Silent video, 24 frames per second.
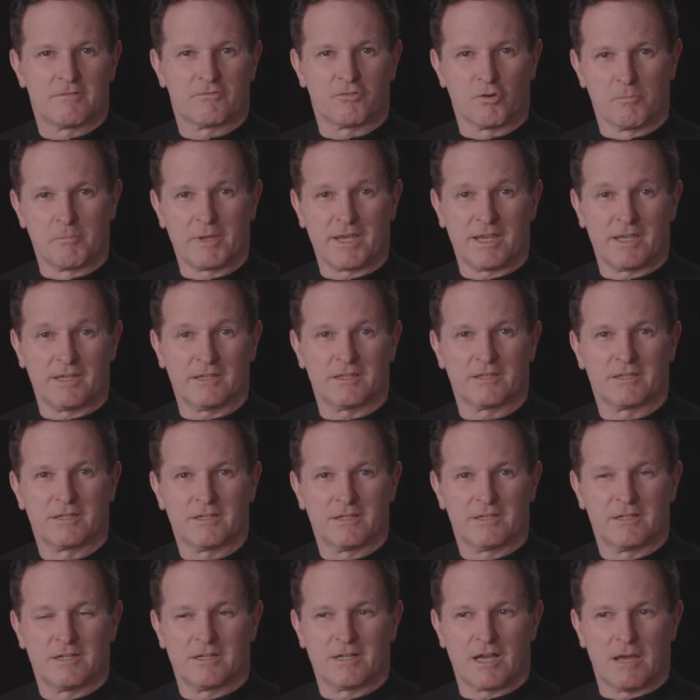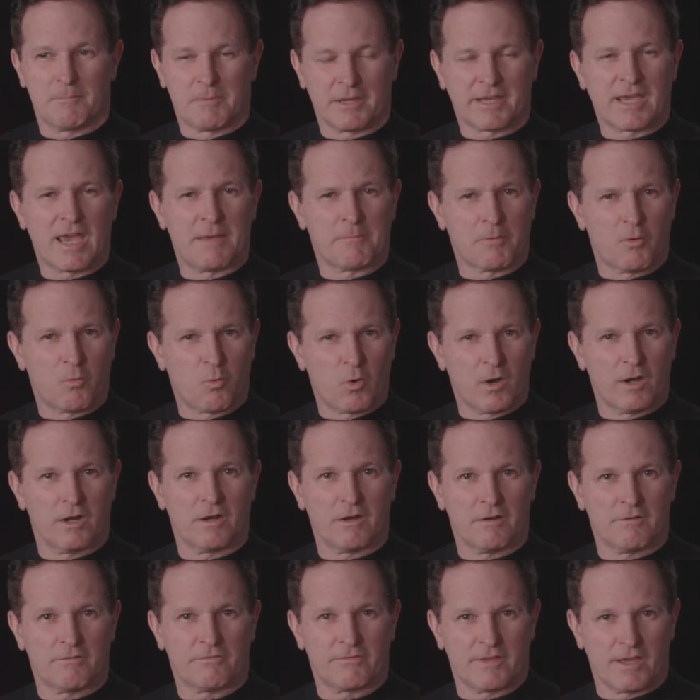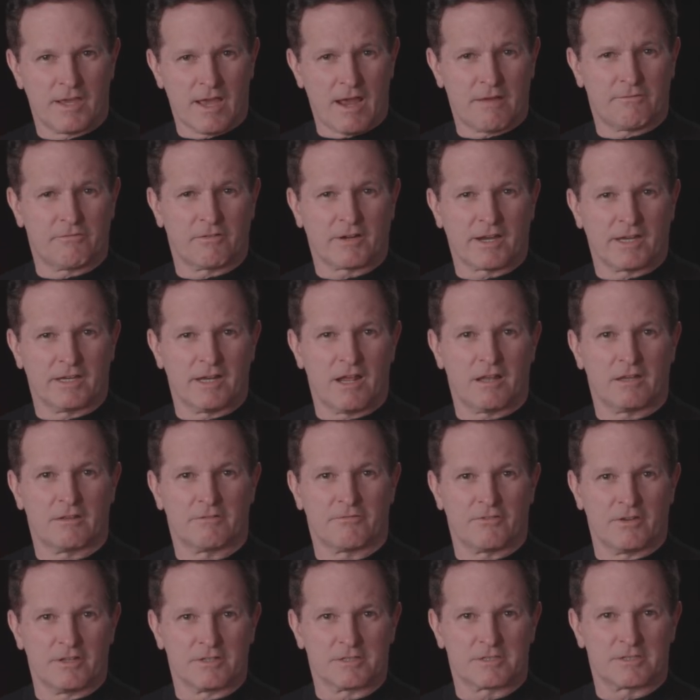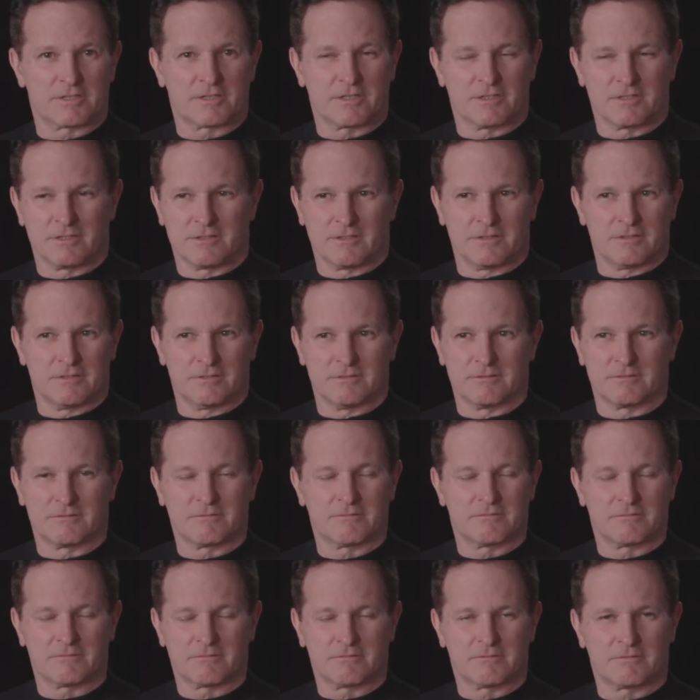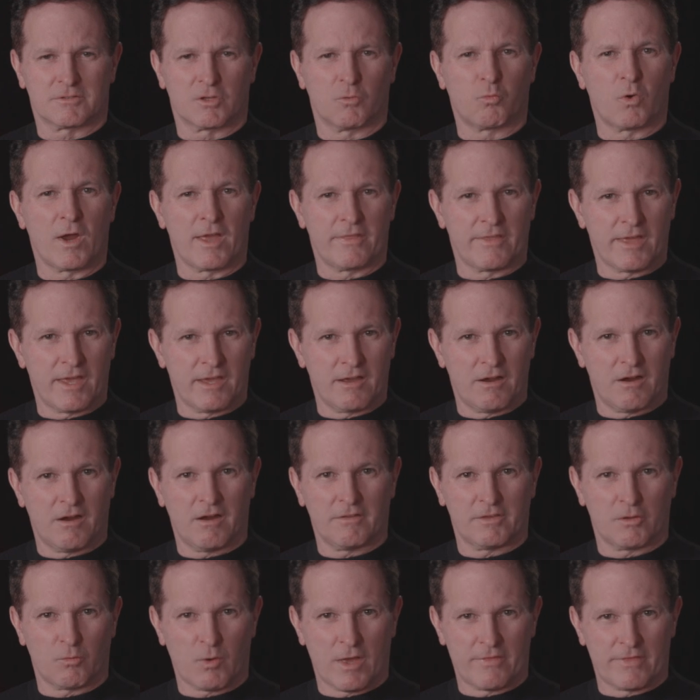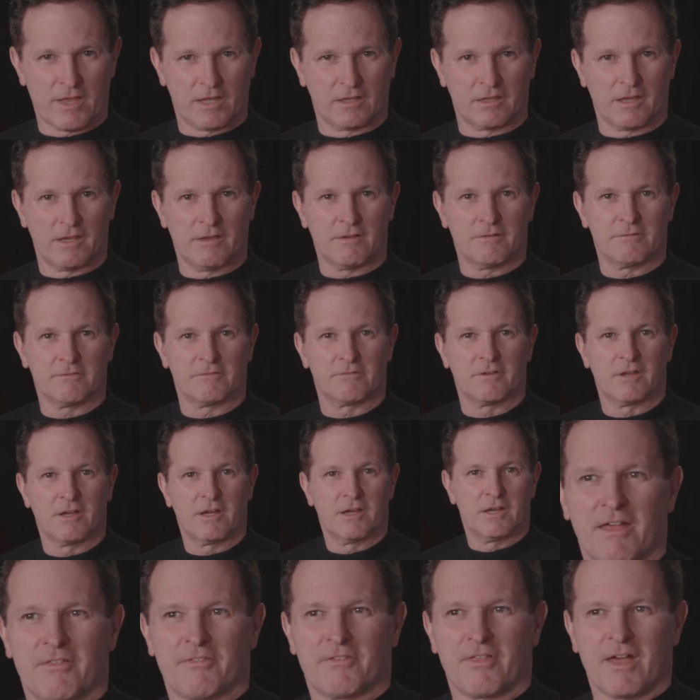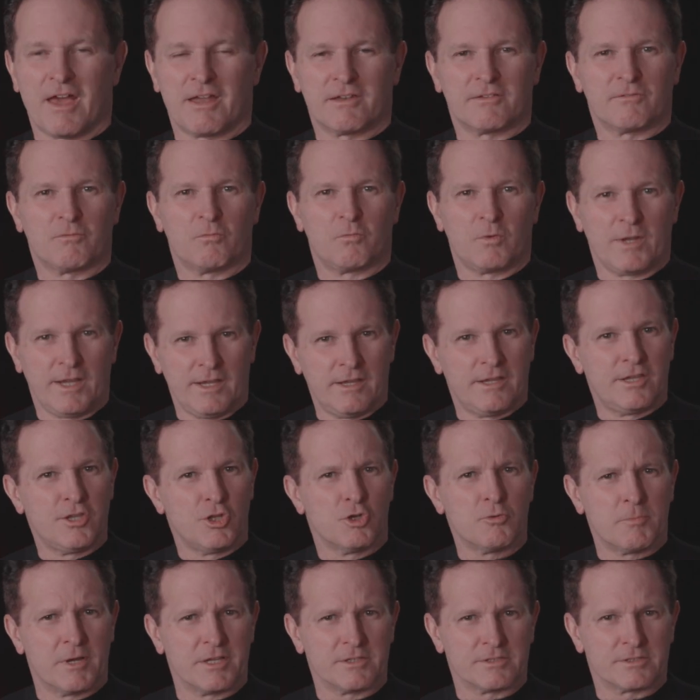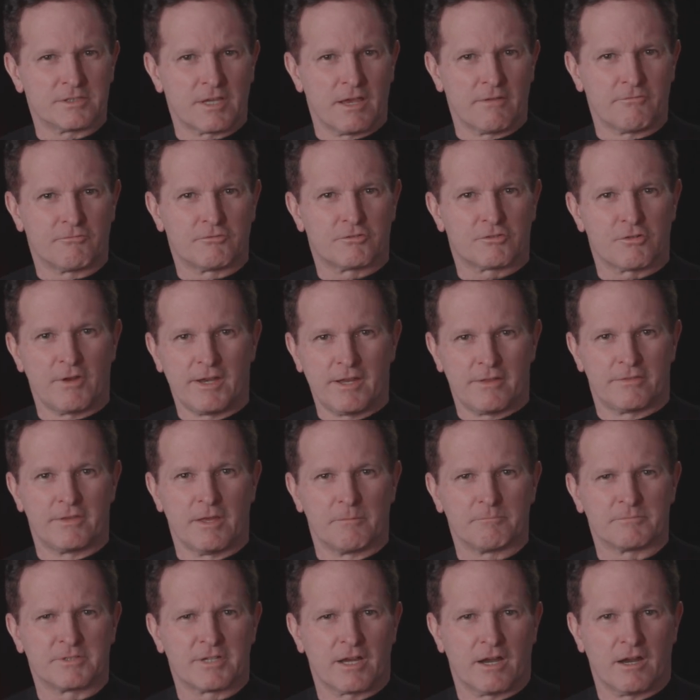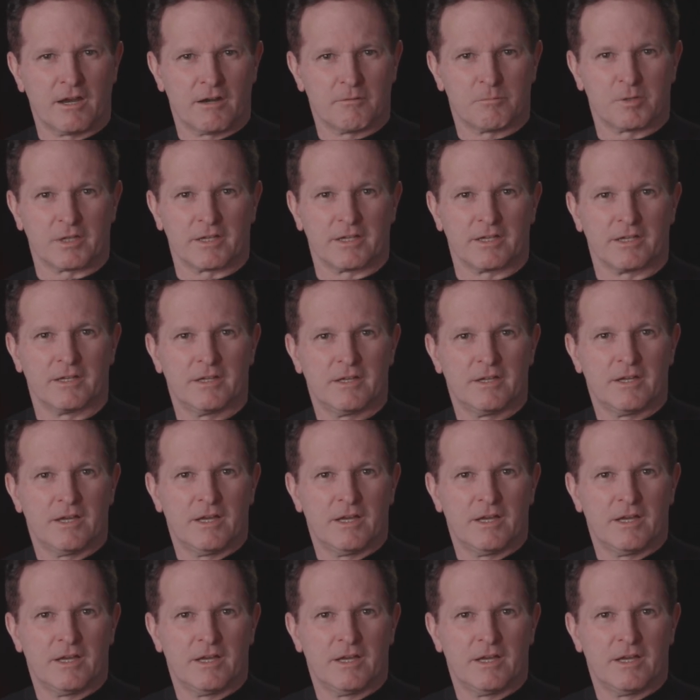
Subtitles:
For me, I became aware of the African elephants, the way they are, the way they live, and that we humans have treated them terribly,